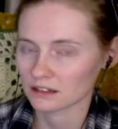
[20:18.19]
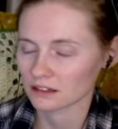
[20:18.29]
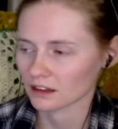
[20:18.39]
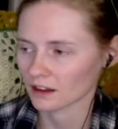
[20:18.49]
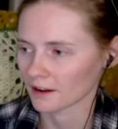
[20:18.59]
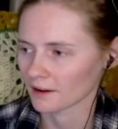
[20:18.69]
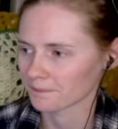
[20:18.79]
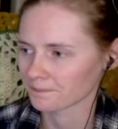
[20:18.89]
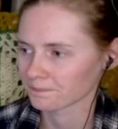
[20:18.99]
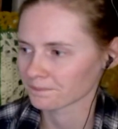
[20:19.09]

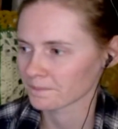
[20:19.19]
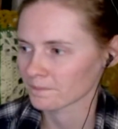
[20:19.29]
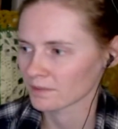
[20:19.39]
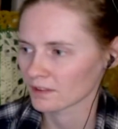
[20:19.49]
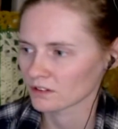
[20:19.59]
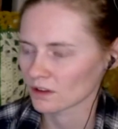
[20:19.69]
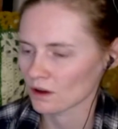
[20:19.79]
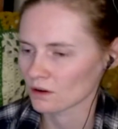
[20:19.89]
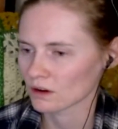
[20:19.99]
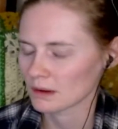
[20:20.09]
Um,
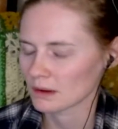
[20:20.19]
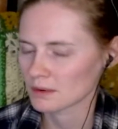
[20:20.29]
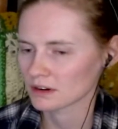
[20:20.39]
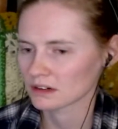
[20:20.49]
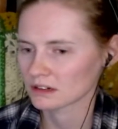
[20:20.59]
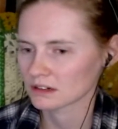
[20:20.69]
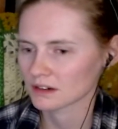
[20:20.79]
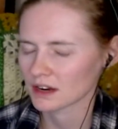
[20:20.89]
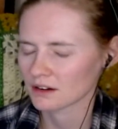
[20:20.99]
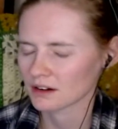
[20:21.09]
so I remember
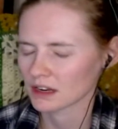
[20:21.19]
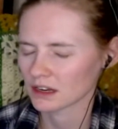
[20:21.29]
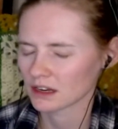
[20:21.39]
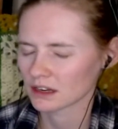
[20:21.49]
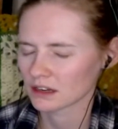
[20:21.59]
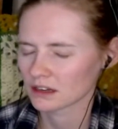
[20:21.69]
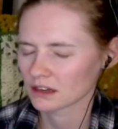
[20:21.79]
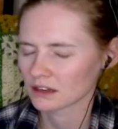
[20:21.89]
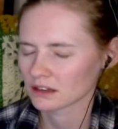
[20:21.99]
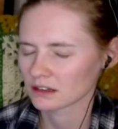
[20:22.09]
hearing
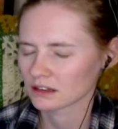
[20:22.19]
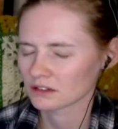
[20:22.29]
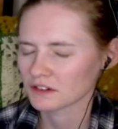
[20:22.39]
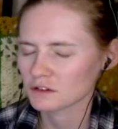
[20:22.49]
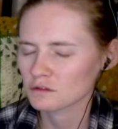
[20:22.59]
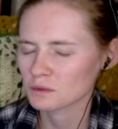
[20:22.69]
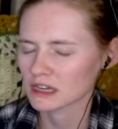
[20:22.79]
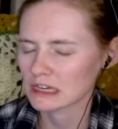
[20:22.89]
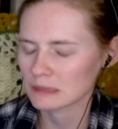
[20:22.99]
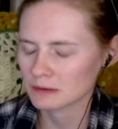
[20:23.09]
there's a difference between
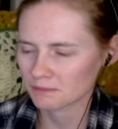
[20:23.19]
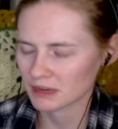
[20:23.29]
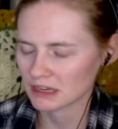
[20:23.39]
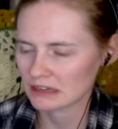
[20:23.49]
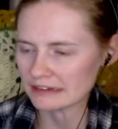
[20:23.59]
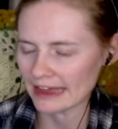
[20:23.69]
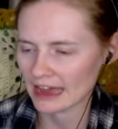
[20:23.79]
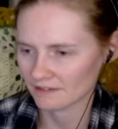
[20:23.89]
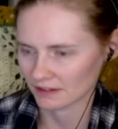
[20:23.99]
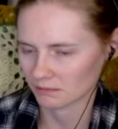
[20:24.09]
keeping peace and
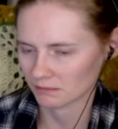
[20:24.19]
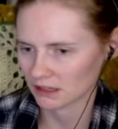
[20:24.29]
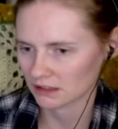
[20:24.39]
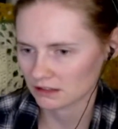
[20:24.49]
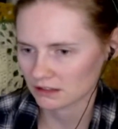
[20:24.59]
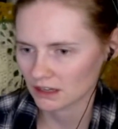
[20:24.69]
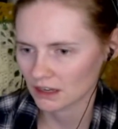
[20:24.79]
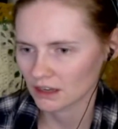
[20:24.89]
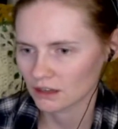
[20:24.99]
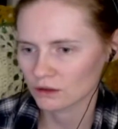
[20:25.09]
having peace.
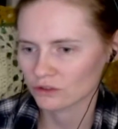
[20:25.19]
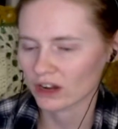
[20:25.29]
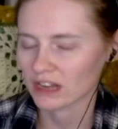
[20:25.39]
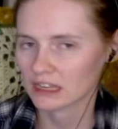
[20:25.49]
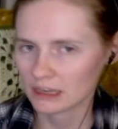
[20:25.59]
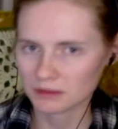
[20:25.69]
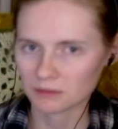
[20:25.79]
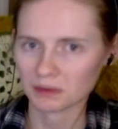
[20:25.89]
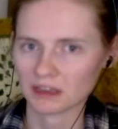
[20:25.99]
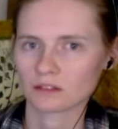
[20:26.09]
You can try to keep the
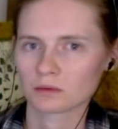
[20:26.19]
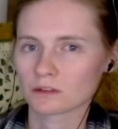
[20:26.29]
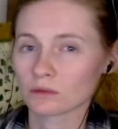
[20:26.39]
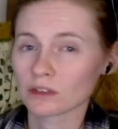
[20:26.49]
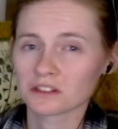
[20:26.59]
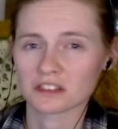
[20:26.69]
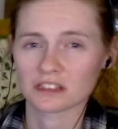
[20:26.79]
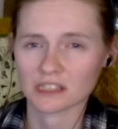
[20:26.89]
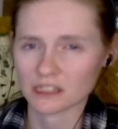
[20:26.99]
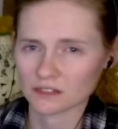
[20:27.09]
peace, but it's really just a
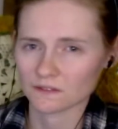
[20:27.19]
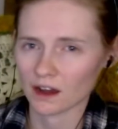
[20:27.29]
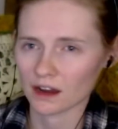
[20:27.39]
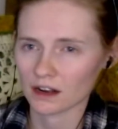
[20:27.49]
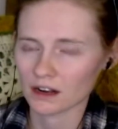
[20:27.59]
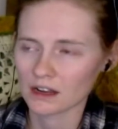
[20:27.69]
ceasefire.